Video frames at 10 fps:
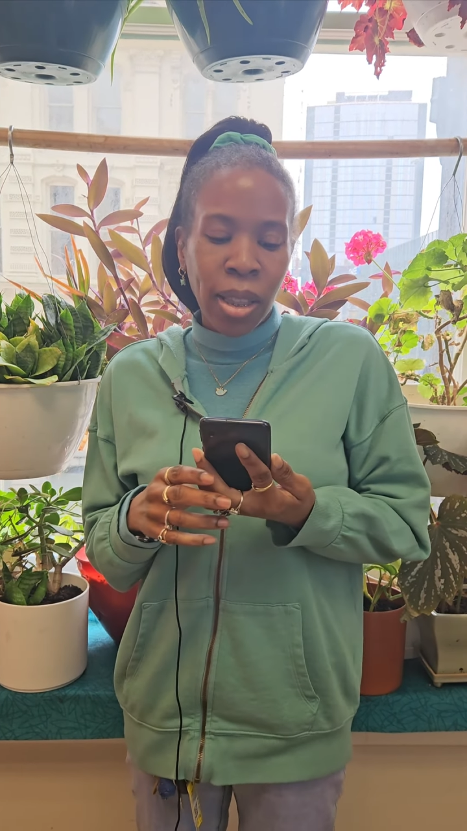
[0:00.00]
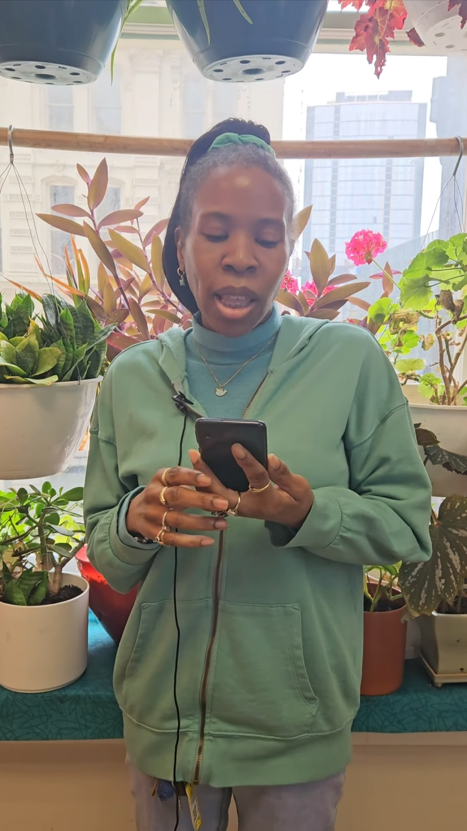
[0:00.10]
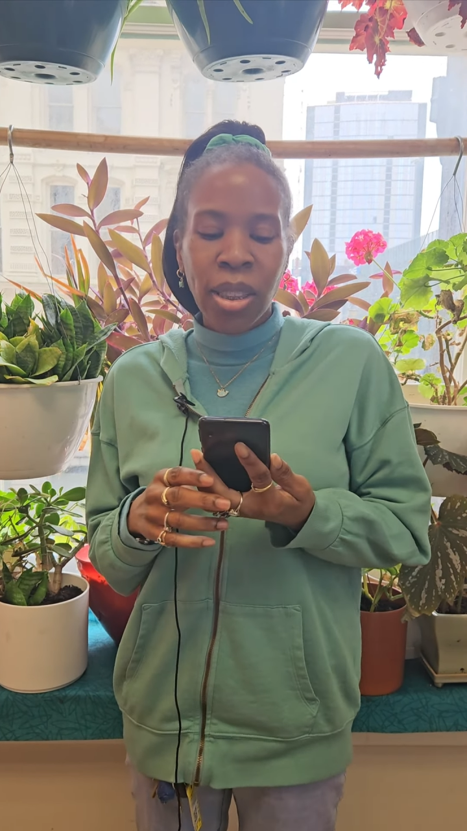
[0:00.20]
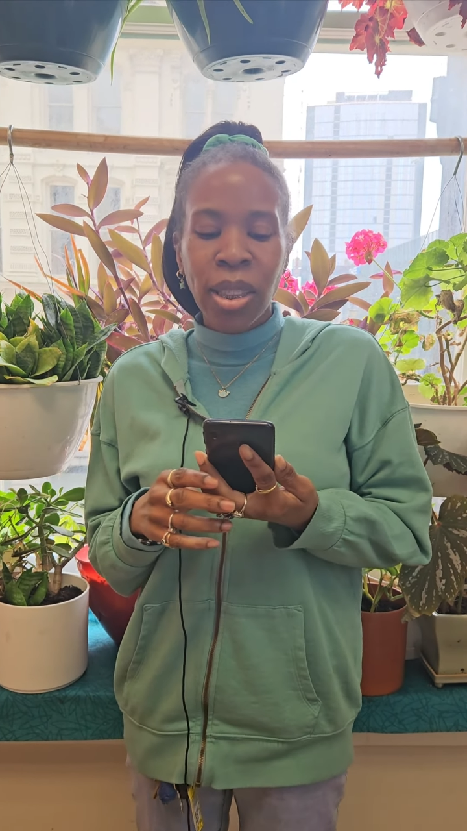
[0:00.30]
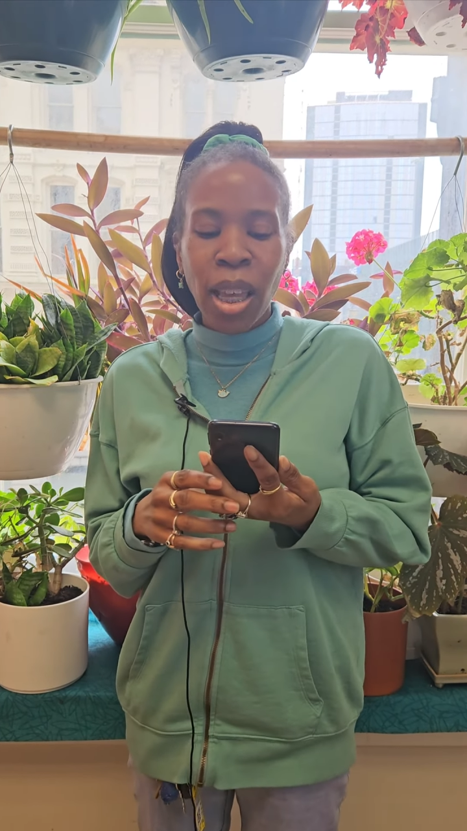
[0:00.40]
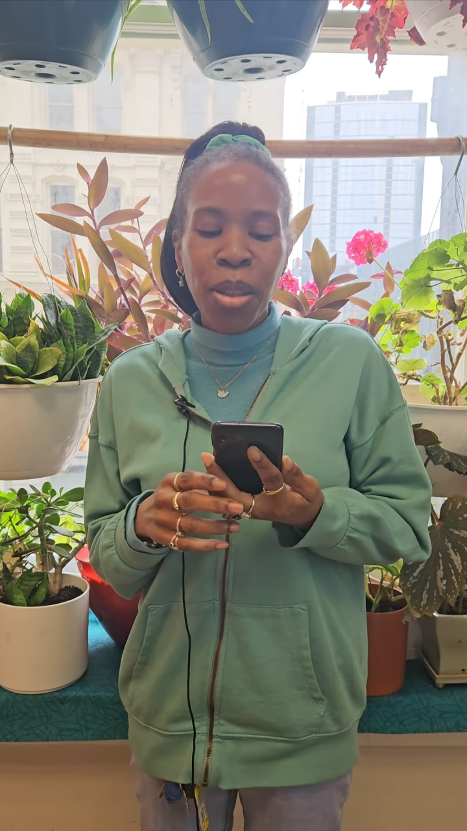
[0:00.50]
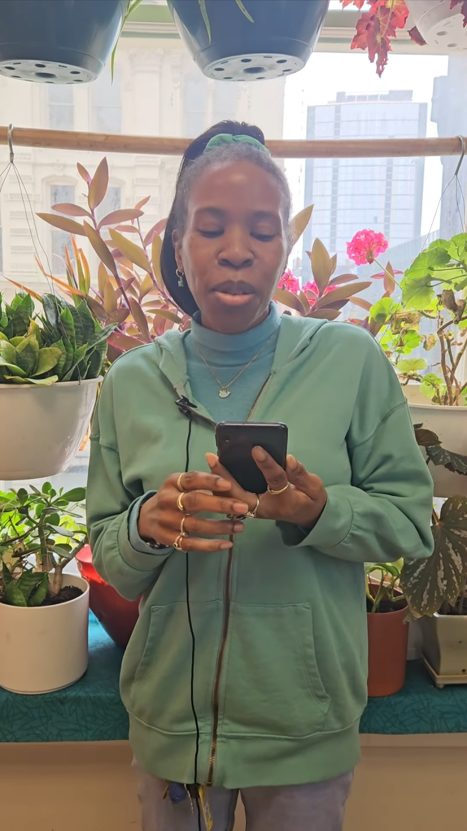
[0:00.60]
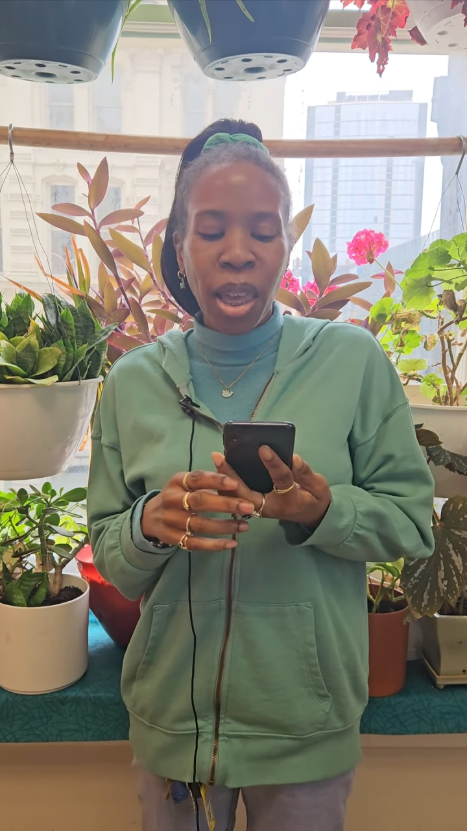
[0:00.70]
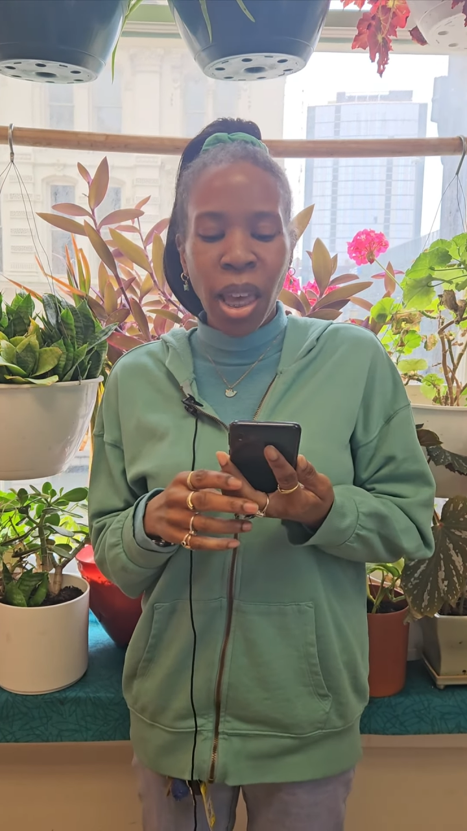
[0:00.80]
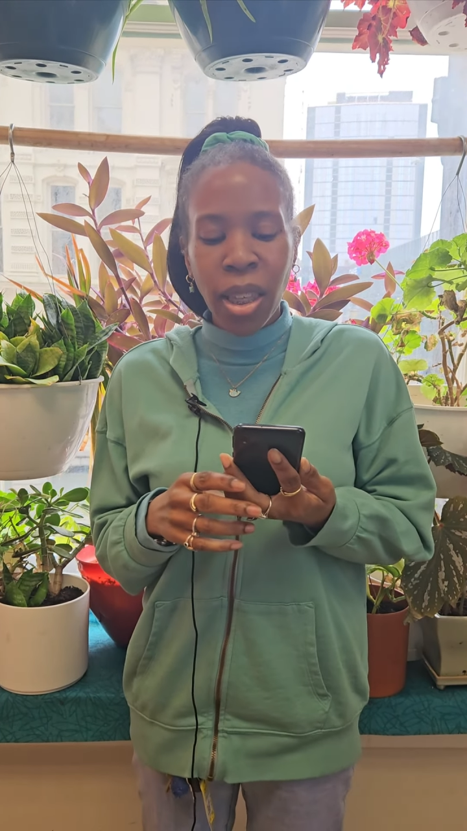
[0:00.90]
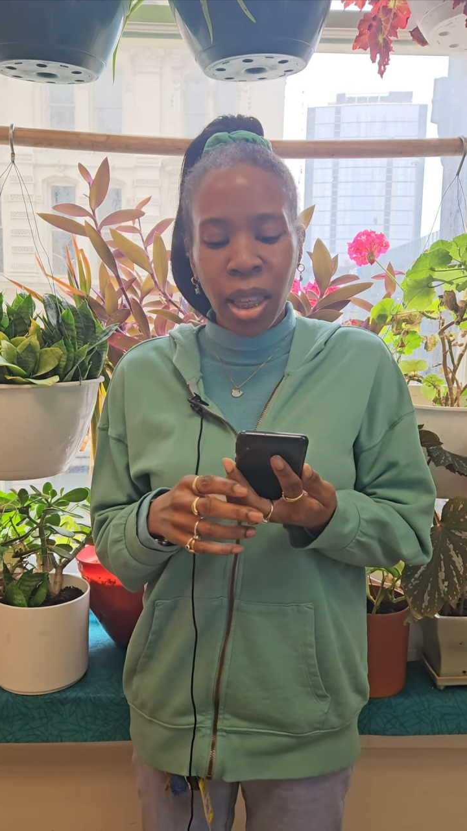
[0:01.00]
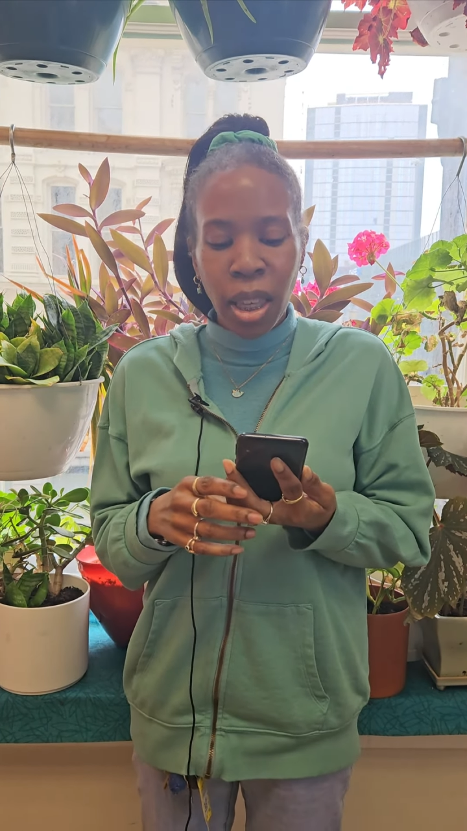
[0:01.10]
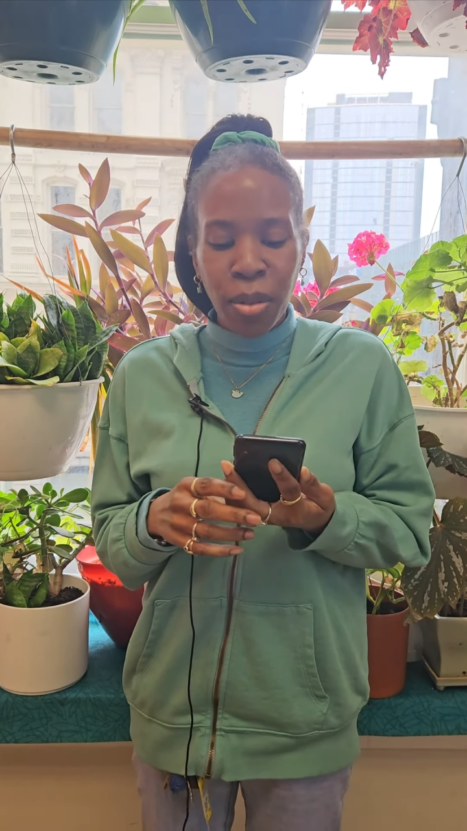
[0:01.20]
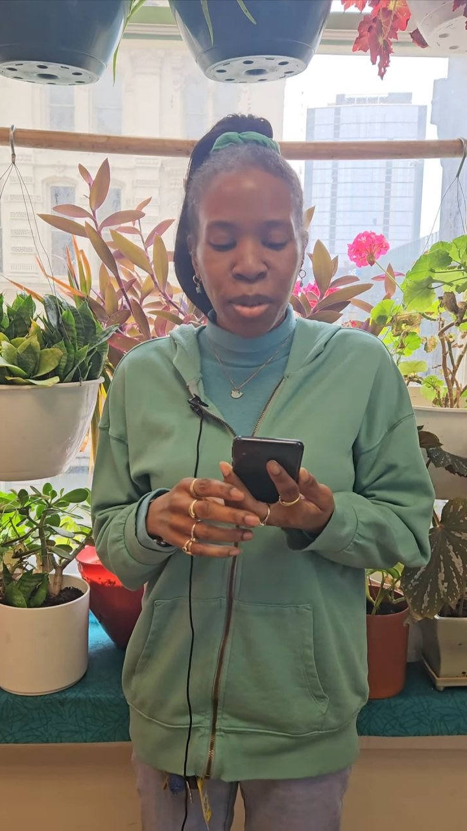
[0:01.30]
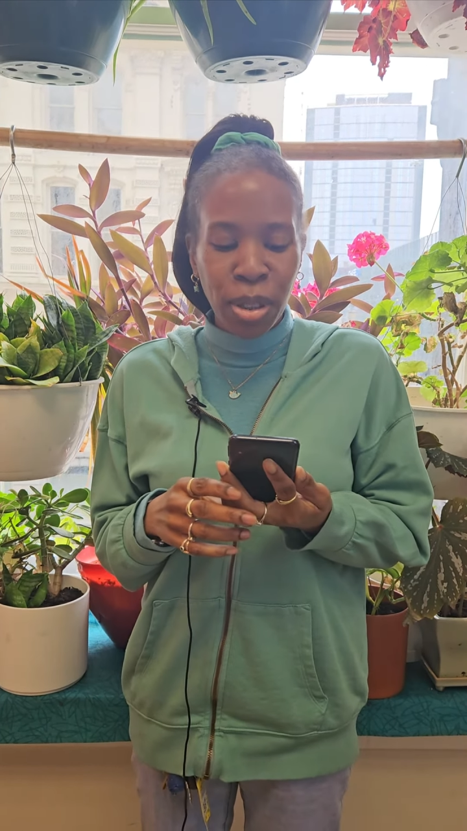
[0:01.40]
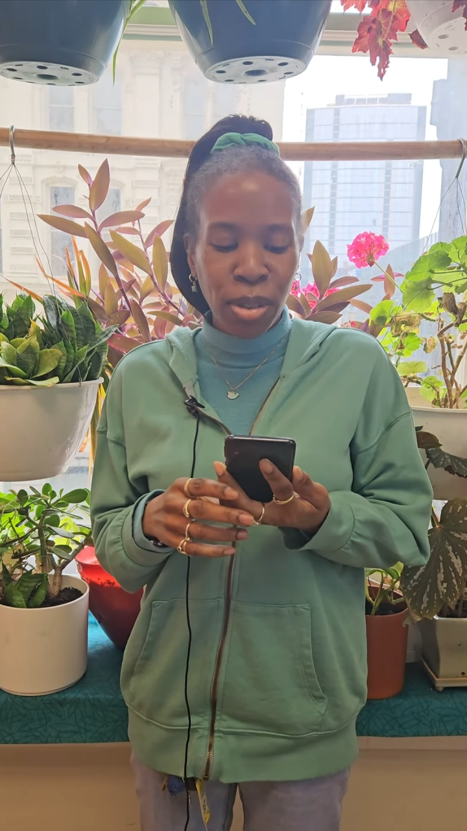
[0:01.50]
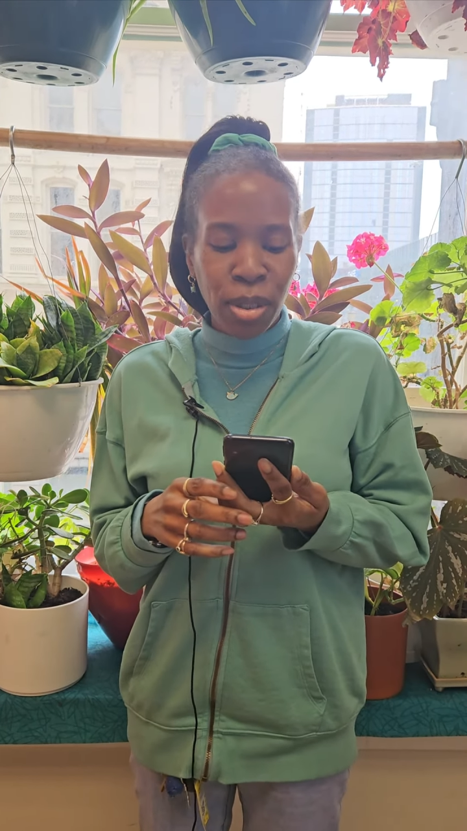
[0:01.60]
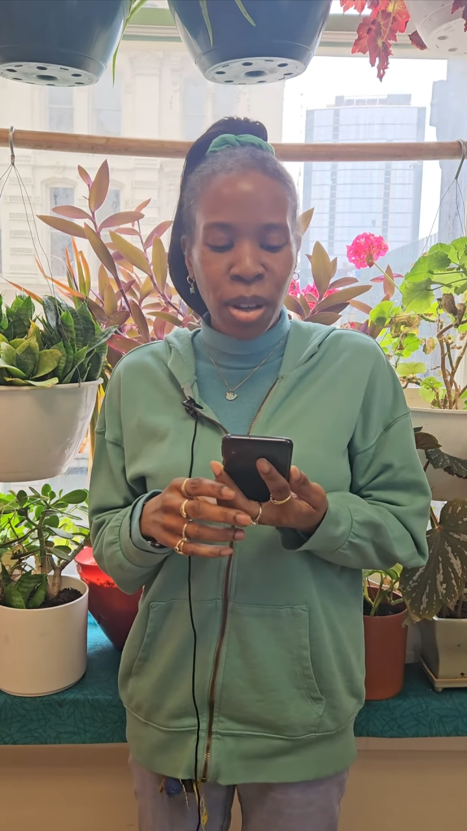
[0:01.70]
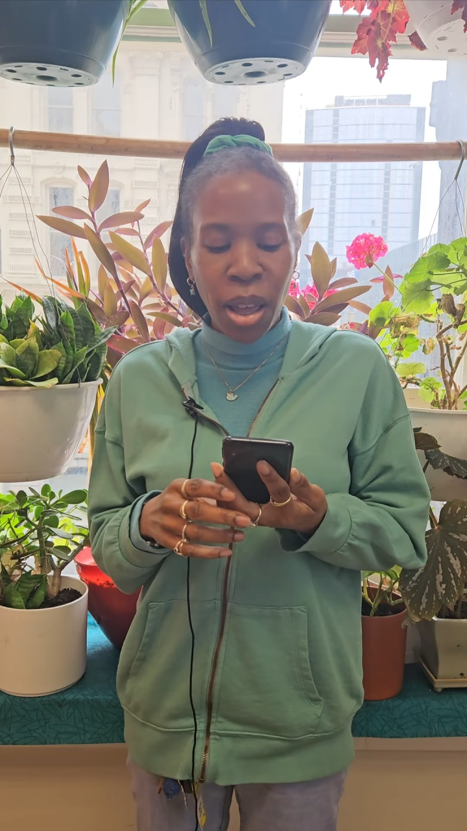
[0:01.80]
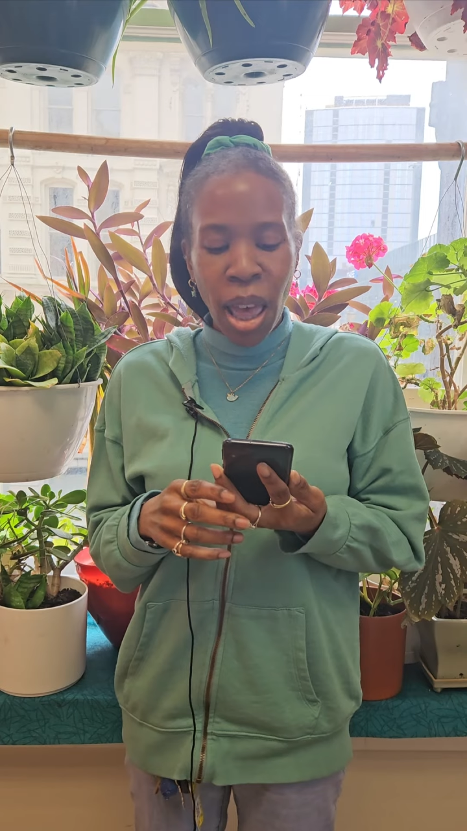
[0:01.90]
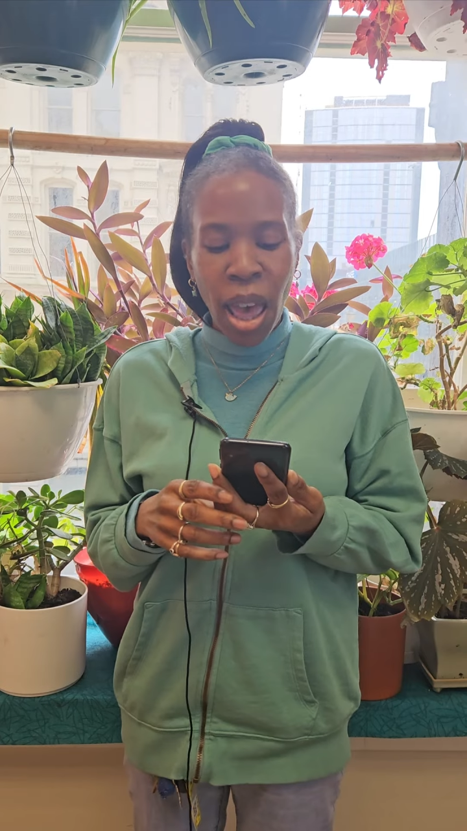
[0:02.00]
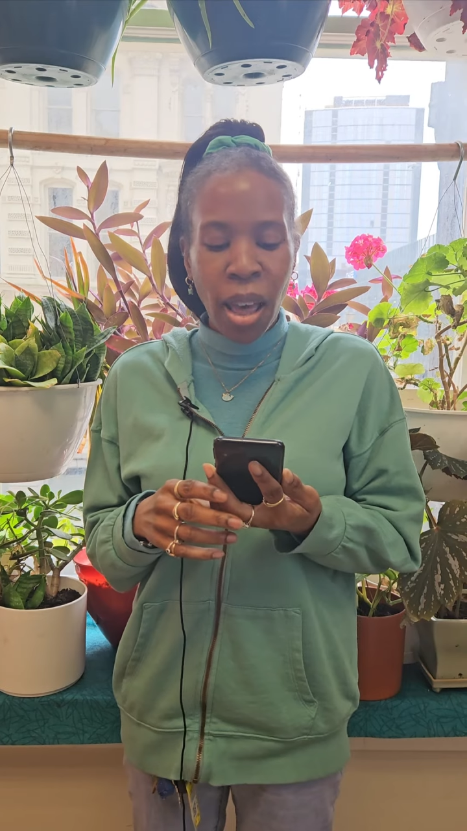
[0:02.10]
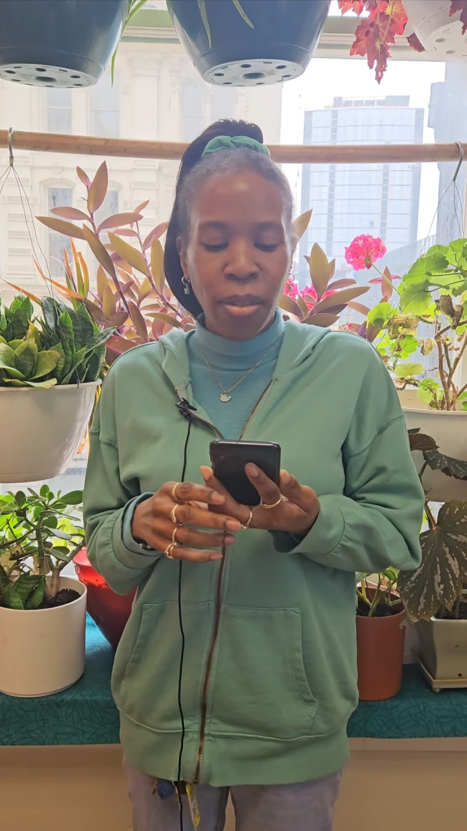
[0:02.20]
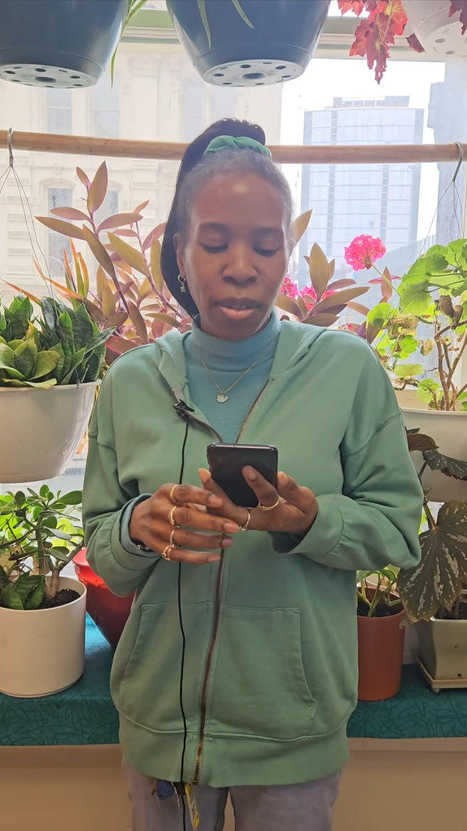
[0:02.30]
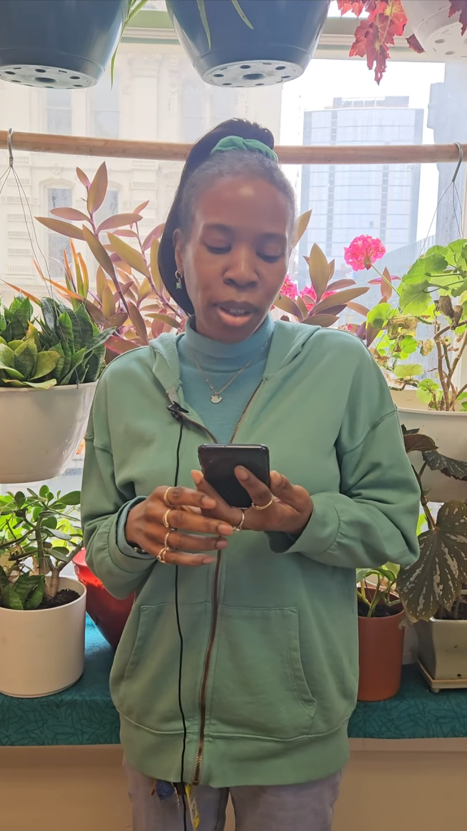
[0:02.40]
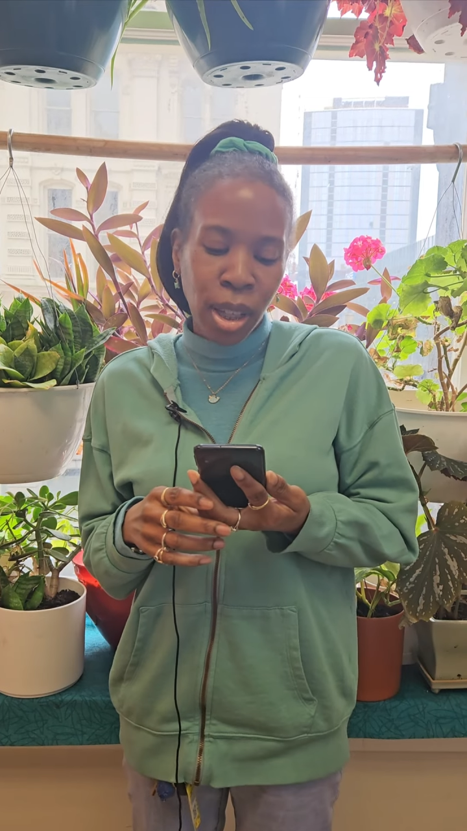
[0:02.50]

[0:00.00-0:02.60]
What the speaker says: They say you can't give what you don't have.